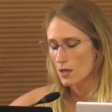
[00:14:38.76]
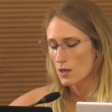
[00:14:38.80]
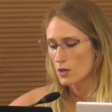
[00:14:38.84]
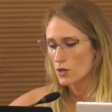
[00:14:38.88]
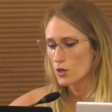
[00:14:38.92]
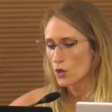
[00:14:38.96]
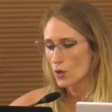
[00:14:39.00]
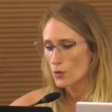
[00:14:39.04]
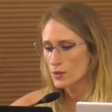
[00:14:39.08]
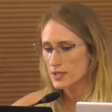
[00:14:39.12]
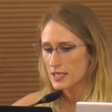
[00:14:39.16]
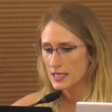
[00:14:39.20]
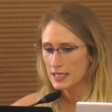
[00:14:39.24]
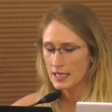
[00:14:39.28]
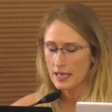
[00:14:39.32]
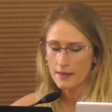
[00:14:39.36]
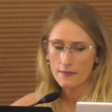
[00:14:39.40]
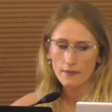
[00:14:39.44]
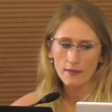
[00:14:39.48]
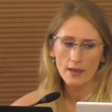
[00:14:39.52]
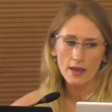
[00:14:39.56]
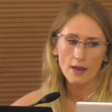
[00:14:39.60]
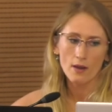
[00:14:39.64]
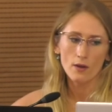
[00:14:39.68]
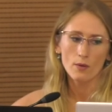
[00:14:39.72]
Note again
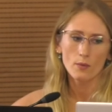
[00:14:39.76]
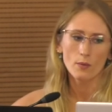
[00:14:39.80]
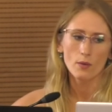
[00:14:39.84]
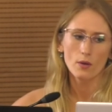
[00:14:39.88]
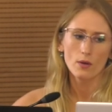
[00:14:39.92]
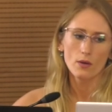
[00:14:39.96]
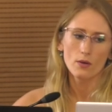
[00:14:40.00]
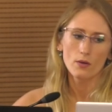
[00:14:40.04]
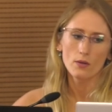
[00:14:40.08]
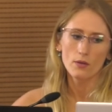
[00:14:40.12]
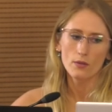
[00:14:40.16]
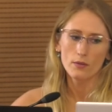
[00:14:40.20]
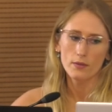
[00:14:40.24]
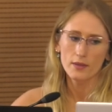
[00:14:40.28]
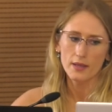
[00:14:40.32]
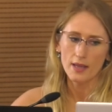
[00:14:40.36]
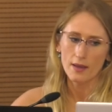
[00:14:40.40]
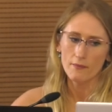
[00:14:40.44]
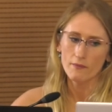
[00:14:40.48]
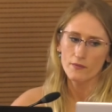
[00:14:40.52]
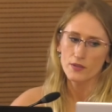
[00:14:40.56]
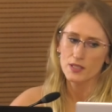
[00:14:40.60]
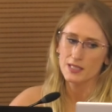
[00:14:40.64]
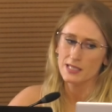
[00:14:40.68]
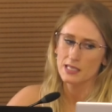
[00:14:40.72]
there, the
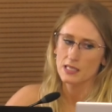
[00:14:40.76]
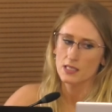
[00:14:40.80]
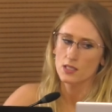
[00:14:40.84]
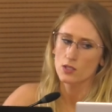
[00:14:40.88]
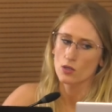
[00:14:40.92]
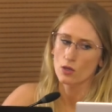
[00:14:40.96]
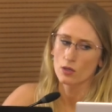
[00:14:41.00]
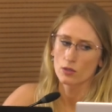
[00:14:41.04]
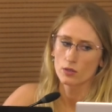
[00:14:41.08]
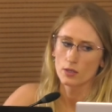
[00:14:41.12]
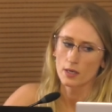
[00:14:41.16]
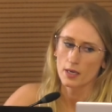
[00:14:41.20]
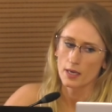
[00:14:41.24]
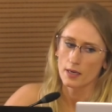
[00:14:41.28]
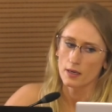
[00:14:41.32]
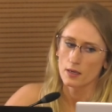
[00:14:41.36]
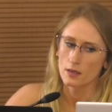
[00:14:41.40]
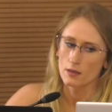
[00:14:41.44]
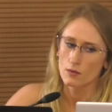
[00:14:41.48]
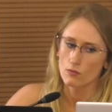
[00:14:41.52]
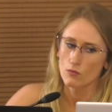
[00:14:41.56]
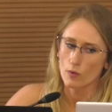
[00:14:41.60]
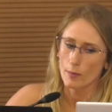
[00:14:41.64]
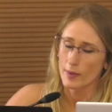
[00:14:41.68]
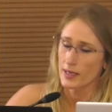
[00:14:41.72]
emphasis on
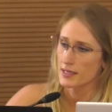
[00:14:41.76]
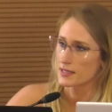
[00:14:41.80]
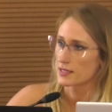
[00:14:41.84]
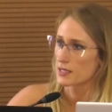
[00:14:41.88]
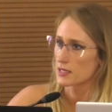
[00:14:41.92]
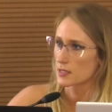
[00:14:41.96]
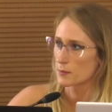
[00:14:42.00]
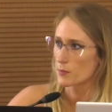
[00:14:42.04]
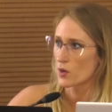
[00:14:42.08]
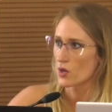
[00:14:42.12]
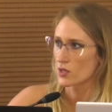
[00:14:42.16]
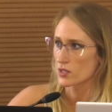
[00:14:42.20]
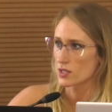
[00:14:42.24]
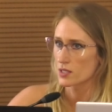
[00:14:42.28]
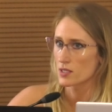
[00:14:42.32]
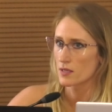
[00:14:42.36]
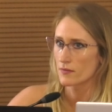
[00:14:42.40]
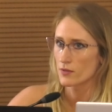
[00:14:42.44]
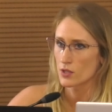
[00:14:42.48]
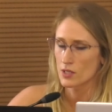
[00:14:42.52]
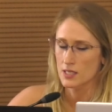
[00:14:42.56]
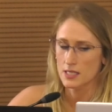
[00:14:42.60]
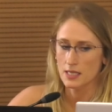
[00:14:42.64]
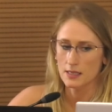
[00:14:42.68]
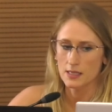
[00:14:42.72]
romance's positive
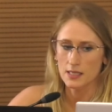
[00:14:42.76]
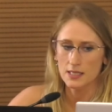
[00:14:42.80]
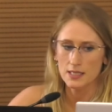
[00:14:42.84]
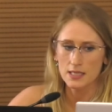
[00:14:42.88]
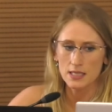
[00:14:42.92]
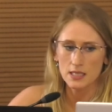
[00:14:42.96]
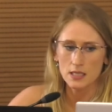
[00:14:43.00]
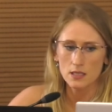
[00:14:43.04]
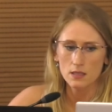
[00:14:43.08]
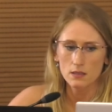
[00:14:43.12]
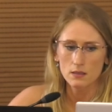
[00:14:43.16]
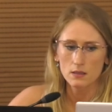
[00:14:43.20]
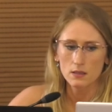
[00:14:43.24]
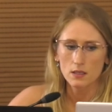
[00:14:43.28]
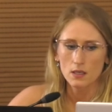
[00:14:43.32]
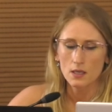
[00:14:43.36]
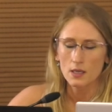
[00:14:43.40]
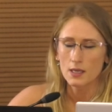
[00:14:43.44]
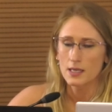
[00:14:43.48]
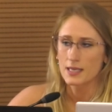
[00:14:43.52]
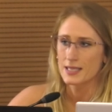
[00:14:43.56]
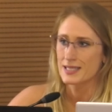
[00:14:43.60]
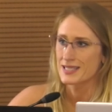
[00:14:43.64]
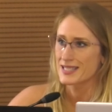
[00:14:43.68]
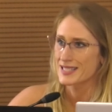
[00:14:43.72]
utility,
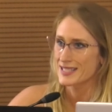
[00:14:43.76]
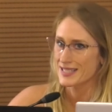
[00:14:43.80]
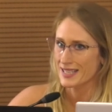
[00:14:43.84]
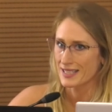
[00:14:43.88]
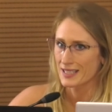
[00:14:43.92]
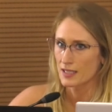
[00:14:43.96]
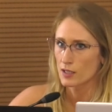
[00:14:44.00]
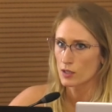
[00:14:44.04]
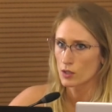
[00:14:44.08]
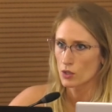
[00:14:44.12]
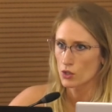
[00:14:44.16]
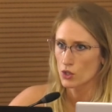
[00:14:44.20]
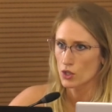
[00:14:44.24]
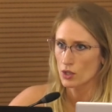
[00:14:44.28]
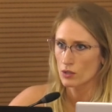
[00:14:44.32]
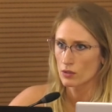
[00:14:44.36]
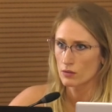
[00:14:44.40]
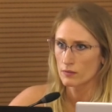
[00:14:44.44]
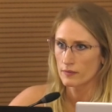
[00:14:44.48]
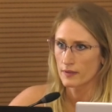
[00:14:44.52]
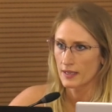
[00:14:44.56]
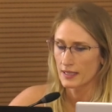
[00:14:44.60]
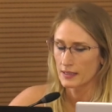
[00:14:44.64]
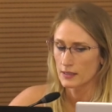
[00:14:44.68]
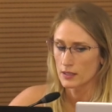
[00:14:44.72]
its psychological
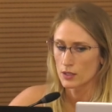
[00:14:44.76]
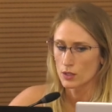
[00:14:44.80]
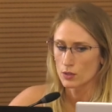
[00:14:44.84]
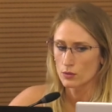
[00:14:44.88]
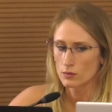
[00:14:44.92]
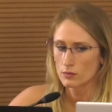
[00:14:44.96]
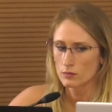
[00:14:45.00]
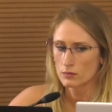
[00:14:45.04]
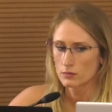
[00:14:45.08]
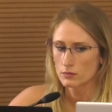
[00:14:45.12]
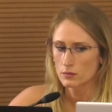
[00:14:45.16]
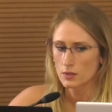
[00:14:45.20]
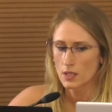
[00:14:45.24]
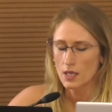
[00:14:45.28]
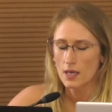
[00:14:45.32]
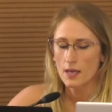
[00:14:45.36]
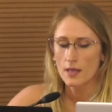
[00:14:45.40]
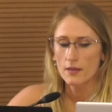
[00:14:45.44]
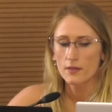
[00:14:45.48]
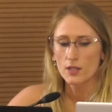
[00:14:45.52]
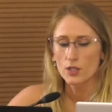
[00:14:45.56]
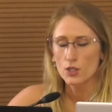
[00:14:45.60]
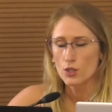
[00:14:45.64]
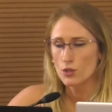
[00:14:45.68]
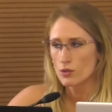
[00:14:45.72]
value,
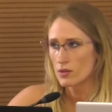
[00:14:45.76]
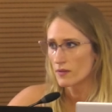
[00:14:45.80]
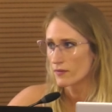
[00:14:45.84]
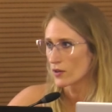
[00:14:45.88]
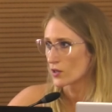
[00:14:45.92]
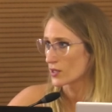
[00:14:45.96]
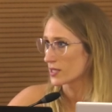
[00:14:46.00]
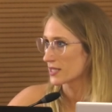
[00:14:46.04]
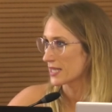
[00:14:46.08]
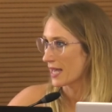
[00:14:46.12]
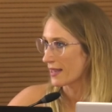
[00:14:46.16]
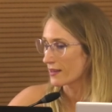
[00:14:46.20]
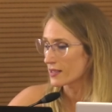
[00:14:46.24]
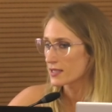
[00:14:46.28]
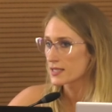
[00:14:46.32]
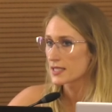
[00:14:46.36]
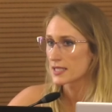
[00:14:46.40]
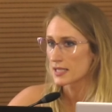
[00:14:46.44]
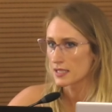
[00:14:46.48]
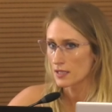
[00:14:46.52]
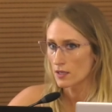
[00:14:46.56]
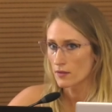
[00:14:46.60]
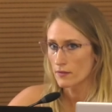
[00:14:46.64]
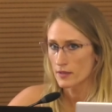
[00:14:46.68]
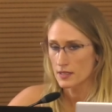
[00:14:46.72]
the
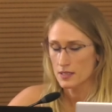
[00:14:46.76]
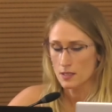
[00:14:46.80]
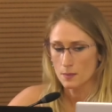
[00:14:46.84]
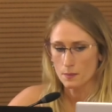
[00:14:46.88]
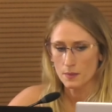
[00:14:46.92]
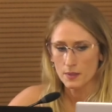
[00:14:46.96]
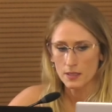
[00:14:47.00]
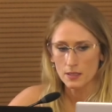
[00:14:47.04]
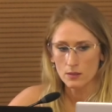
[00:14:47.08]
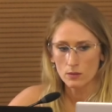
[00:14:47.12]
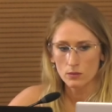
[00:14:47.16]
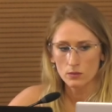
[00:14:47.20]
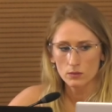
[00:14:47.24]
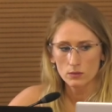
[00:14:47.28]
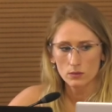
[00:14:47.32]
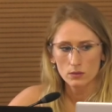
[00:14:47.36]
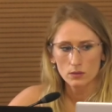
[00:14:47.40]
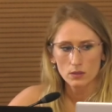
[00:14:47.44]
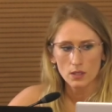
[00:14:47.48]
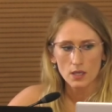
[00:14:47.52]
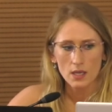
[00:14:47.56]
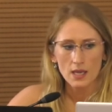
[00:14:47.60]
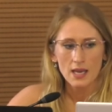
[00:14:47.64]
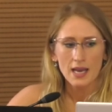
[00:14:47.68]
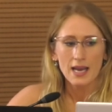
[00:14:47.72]
universality of its appeal,
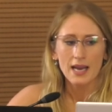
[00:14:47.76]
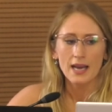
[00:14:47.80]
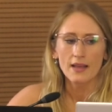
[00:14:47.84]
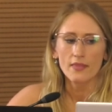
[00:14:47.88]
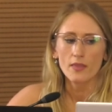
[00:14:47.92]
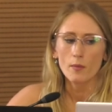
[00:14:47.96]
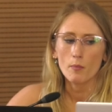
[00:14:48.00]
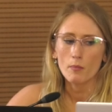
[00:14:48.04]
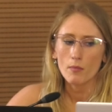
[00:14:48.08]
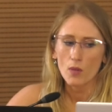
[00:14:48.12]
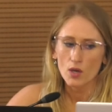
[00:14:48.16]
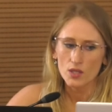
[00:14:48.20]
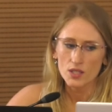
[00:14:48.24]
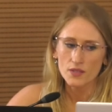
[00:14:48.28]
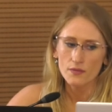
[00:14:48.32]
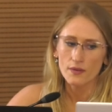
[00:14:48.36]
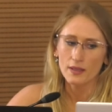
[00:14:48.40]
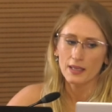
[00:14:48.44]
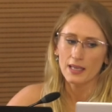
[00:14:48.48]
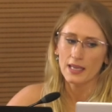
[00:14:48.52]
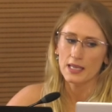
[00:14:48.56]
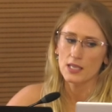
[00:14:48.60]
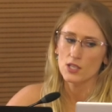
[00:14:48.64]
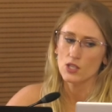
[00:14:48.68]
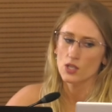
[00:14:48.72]
and the
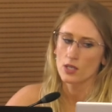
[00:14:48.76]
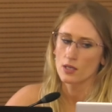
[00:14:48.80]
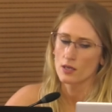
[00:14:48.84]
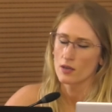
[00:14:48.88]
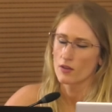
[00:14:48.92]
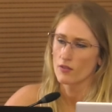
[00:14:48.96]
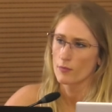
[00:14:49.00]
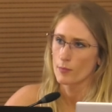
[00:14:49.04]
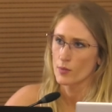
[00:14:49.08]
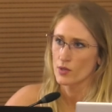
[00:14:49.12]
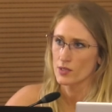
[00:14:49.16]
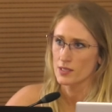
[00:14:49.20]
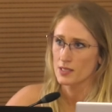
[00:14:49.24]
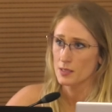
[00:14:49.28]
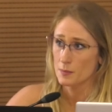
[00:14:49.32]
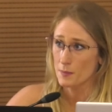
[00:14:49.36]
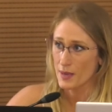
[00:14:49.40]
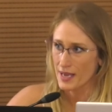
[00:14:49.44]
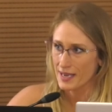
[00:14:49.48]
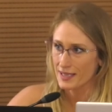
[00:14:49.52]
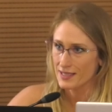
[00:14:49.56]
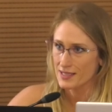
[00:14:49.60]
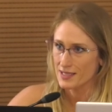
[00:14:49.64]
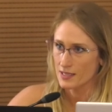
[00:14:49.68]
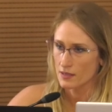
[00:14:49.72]
modification of
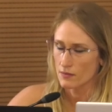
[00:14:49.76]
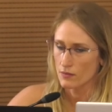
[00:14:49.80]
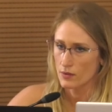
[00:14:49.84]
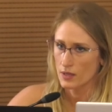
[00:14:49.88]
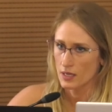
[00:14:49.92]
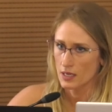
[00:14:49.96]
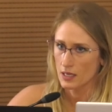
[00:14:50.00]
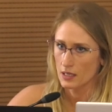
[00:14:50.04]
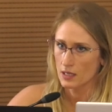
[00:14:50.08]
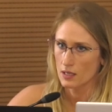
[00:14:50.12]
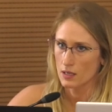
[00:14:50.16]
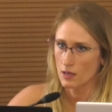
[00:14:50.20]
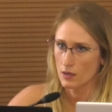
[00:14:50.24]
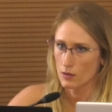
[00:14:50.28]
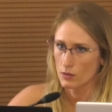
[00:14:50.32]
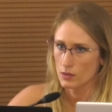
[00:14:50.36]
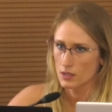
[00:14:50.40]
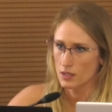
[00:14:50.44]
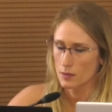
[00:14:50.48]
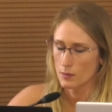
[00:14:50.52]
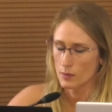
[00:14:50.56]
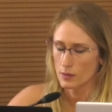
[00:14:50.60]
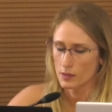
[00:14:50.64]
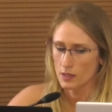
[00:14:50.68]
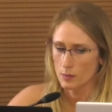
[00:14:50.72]
perspective that it can
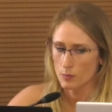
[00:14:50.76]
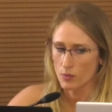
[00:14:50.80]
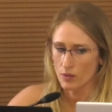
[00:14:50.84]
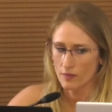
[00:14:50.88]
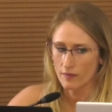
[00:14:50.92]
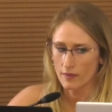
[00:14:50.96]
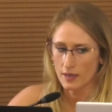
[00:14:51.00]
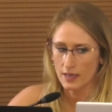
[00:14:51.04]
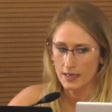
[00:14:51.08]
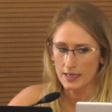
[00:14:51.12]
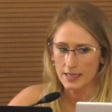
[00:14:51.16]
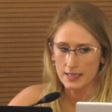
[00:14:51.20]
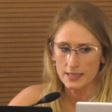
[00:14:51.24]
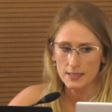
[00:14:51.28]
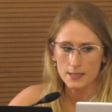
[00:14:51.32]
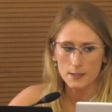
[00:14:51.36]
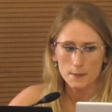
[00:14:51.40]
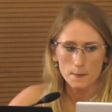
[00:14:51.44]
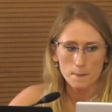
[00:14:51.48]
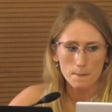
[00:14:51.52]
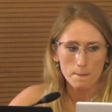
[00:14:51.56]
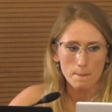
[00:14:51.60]
ultimately provide.